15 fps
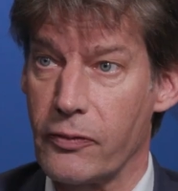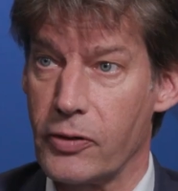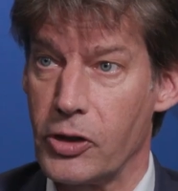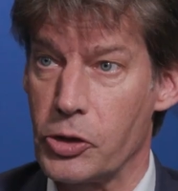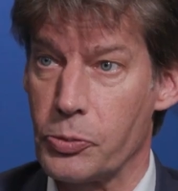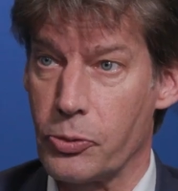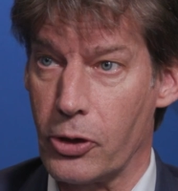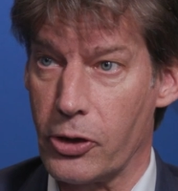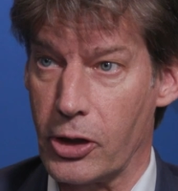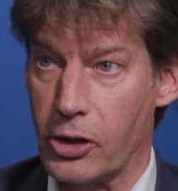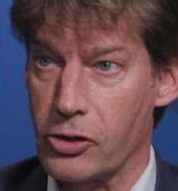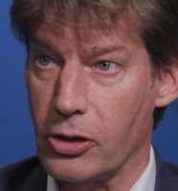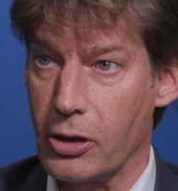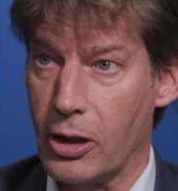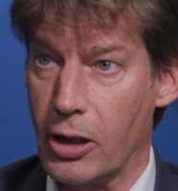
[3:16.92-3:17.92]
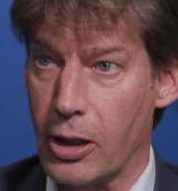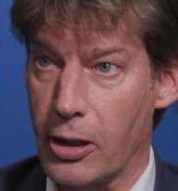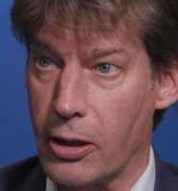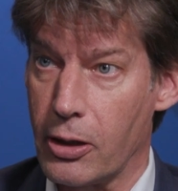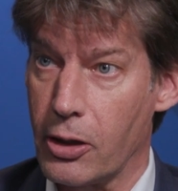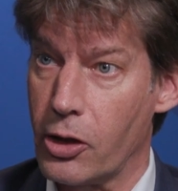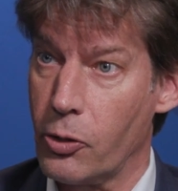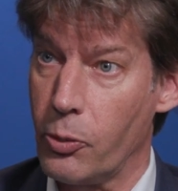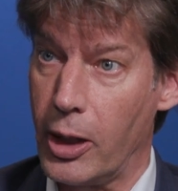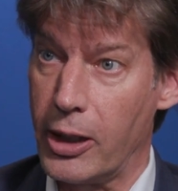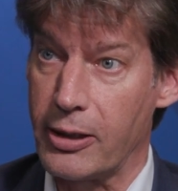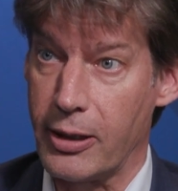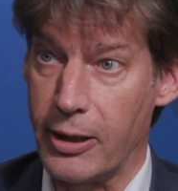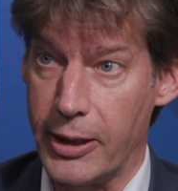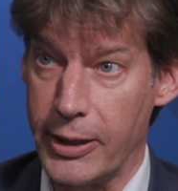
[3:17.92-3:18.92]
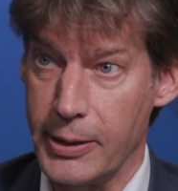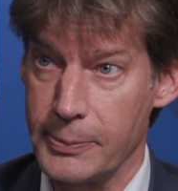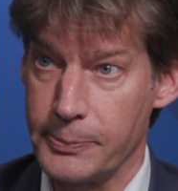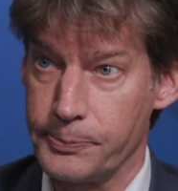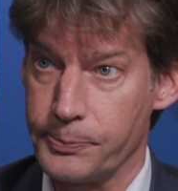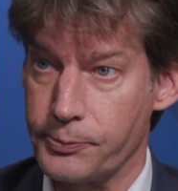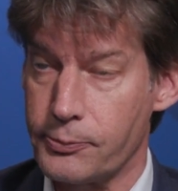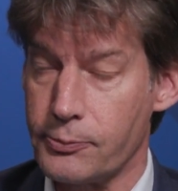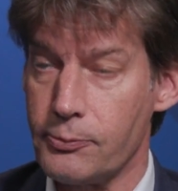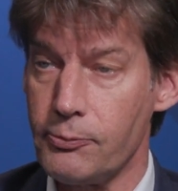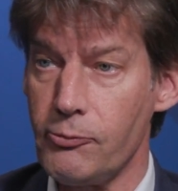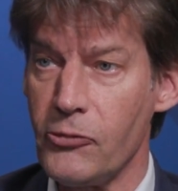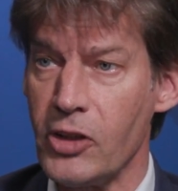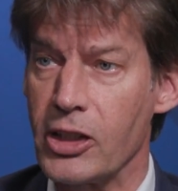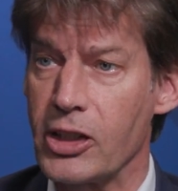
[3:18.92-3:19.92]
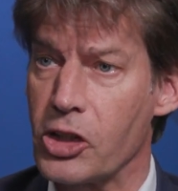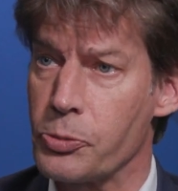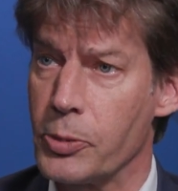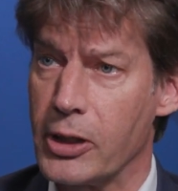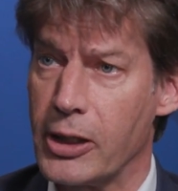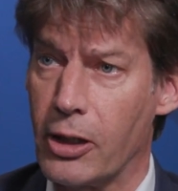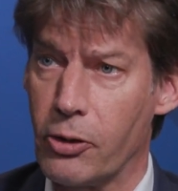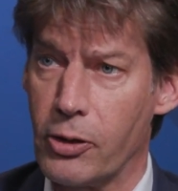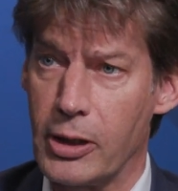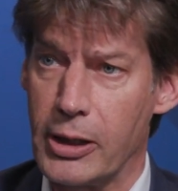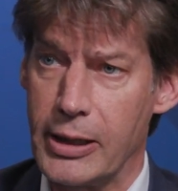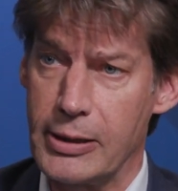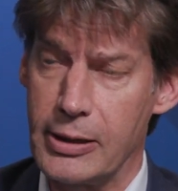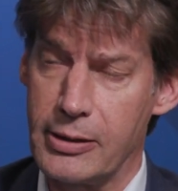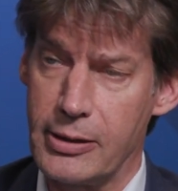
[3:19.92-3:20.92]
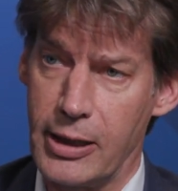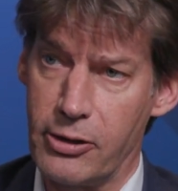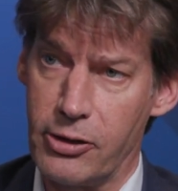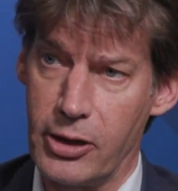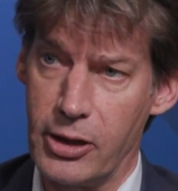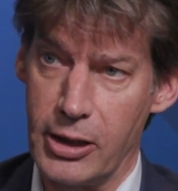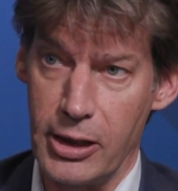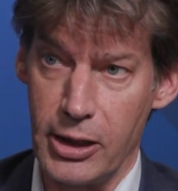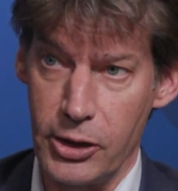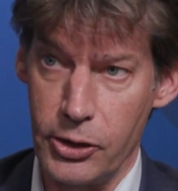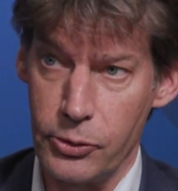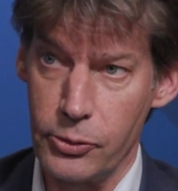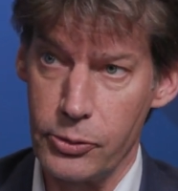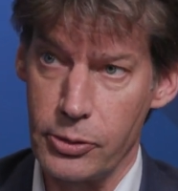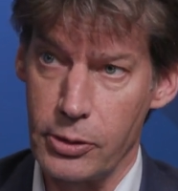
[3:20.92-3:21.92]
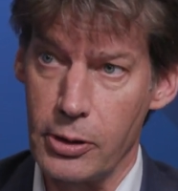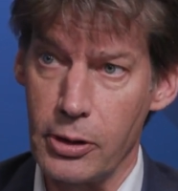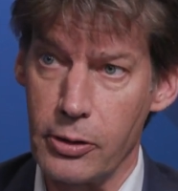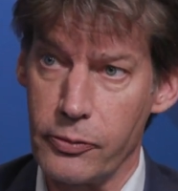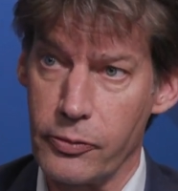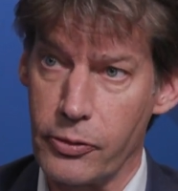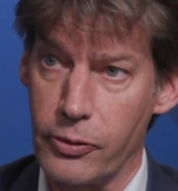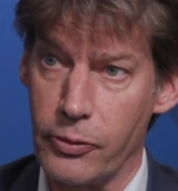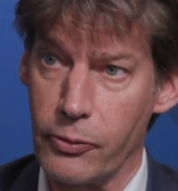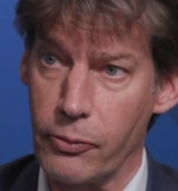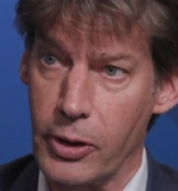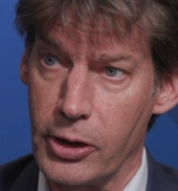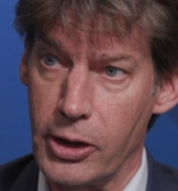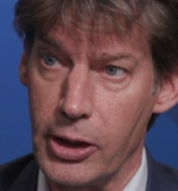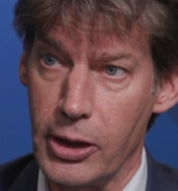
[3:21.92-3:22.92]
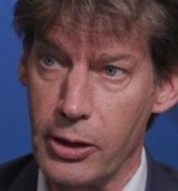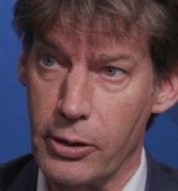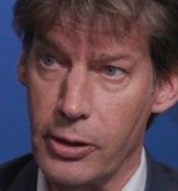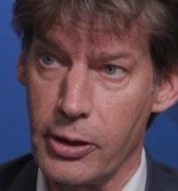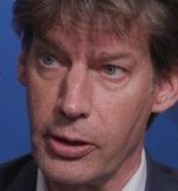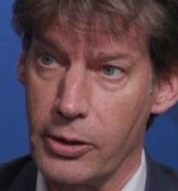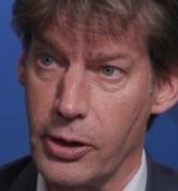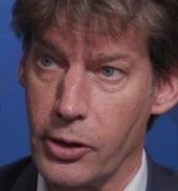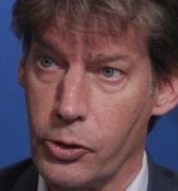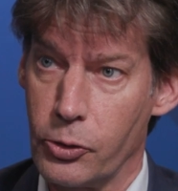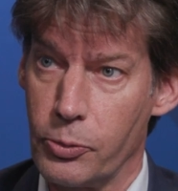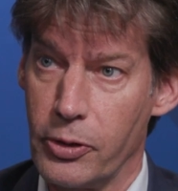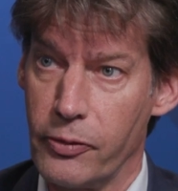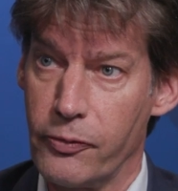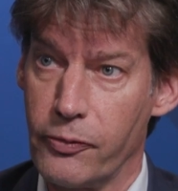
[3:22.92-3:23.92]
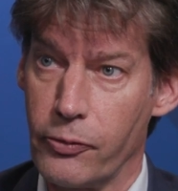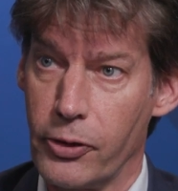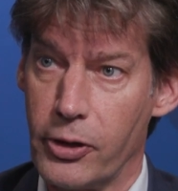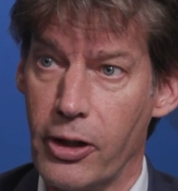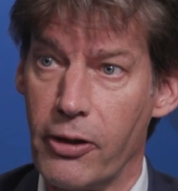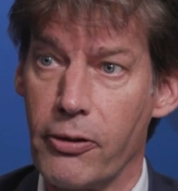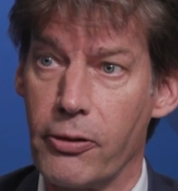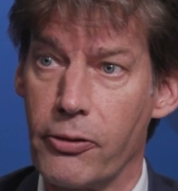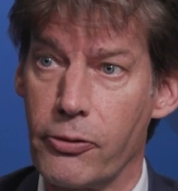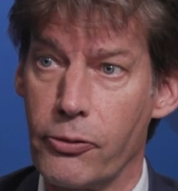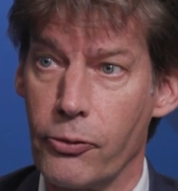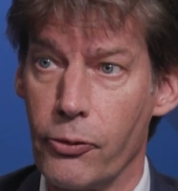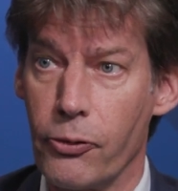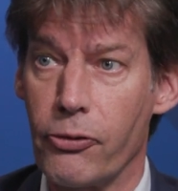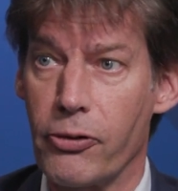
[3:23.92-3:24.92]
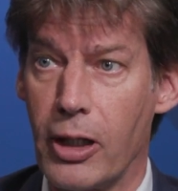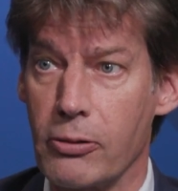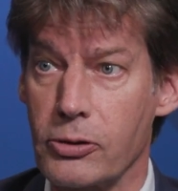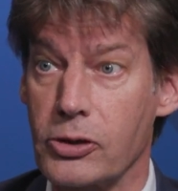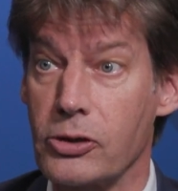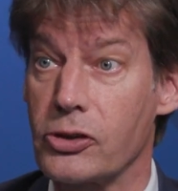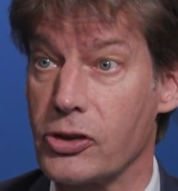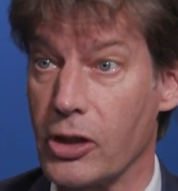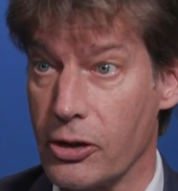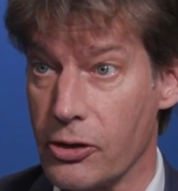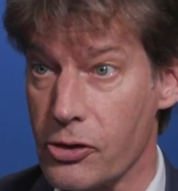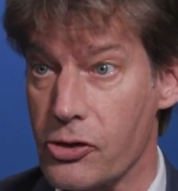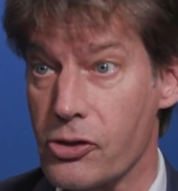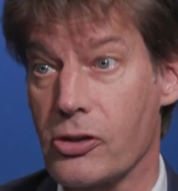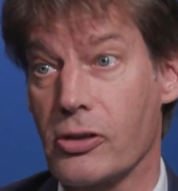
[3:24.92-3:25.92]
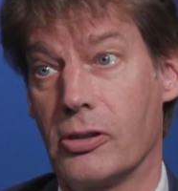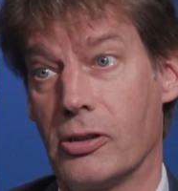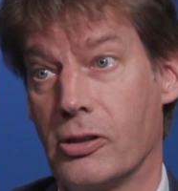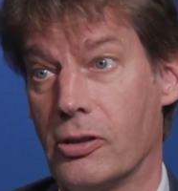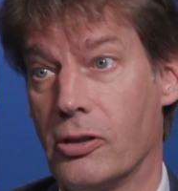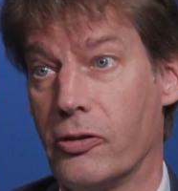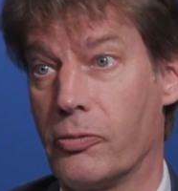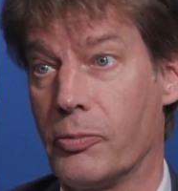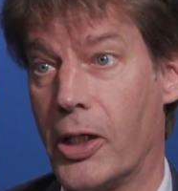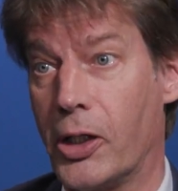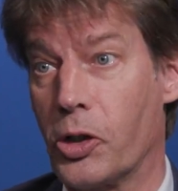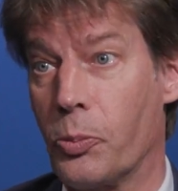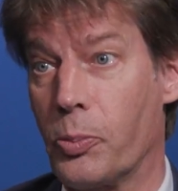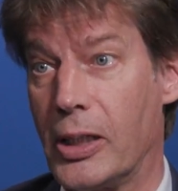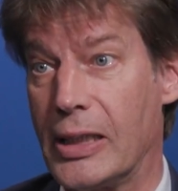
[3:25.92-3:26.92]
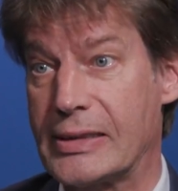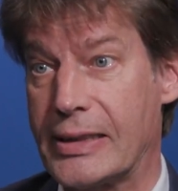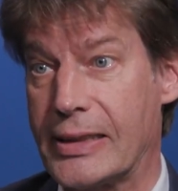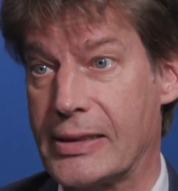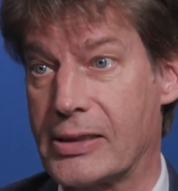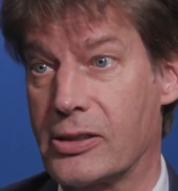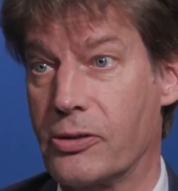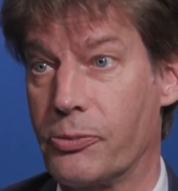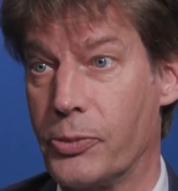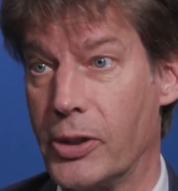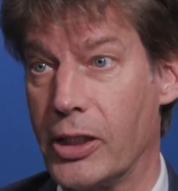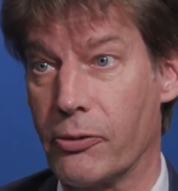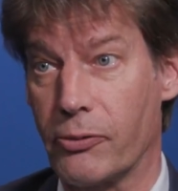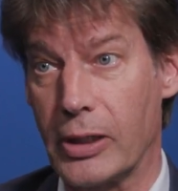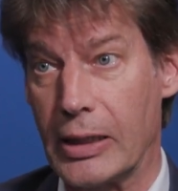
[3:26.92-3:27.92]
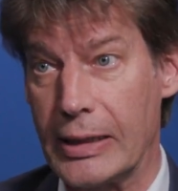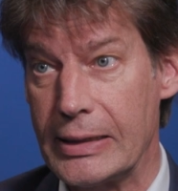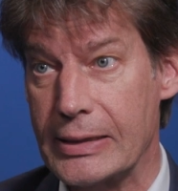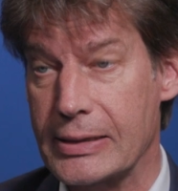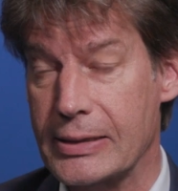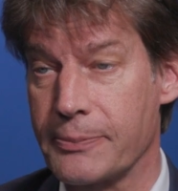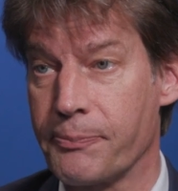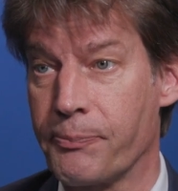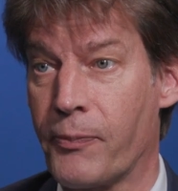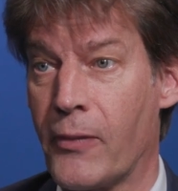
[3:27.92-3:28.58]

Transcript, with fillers: of these products are quite high. It has been calculated that in the EU, over 1 year, there could be 42,000 tons of microplastics being released.